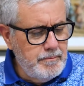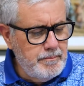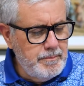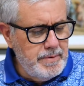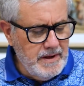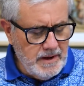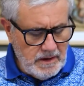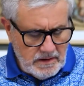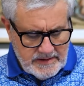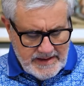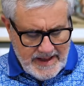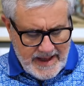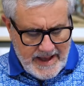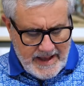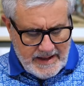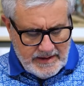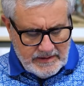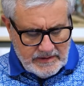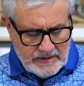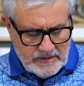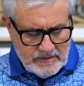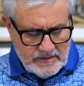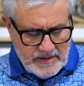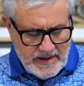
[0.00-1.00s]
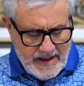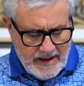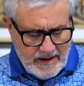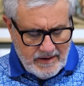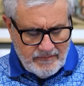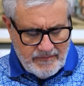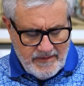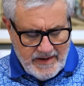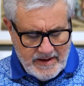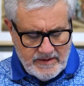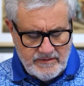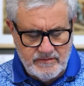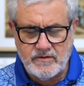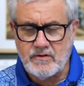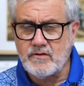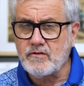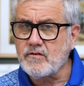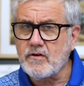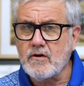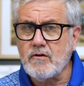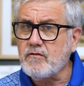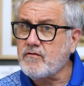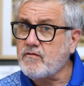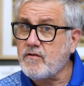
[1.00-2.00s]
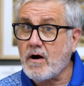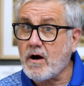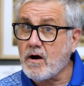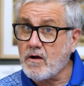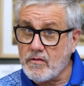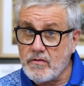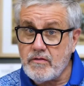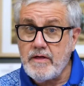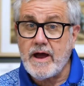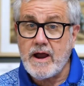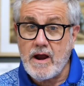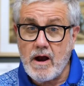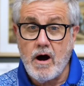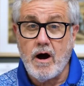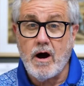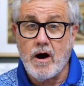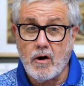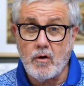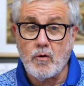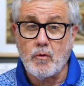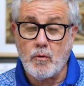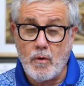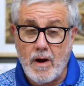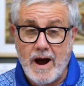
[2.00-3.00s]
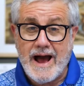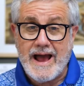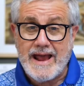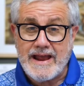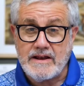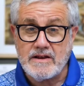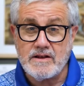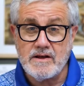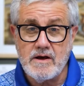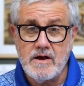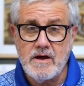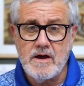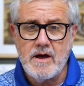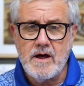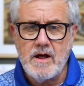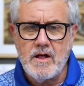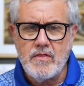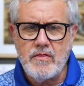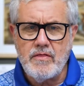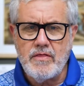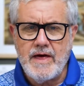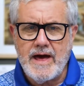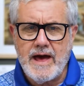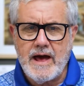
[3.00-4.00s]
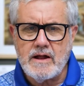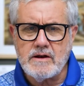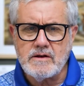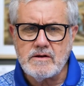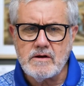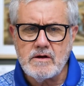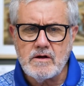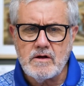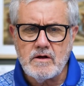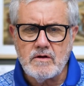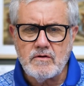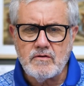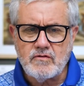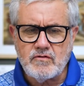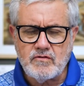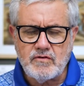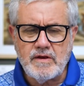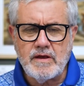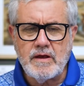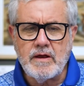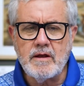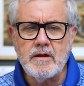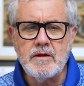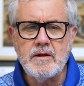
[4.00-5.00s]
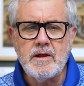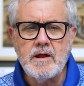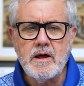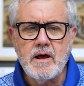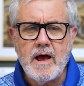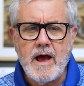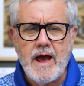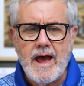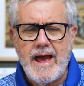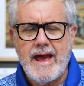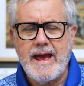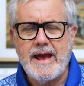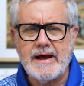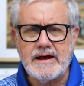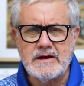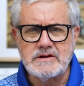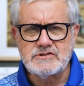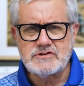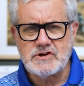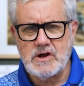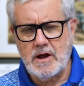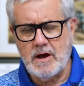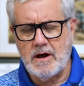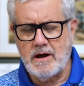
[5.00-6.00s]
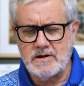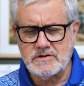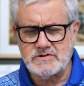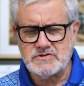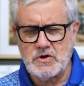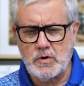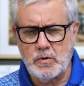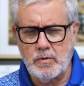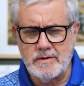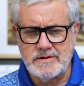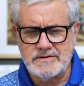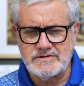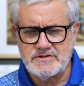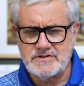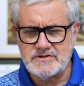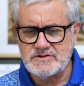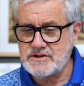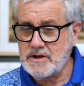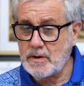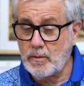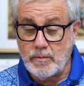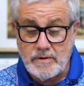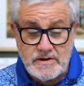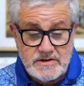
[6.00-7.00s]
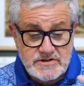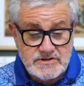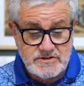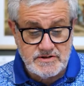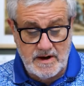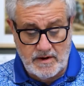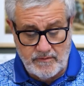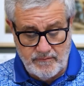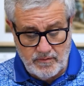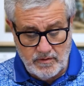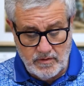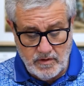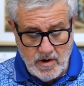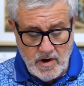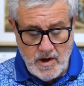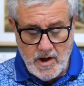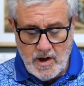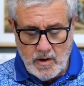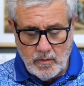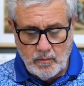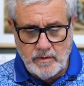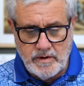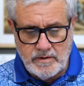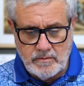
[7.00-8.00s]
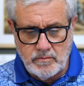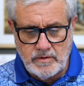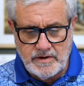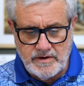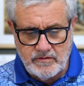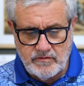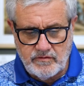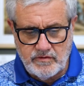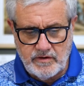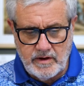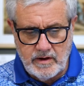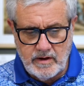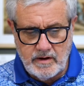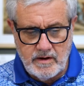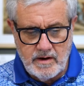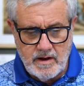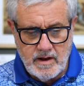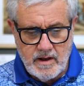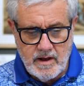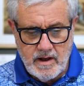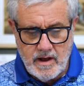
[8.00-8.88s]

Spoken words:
Bildad and Eliphaz and Zophar, they are right that sin has consequences, and we suffer when we sin.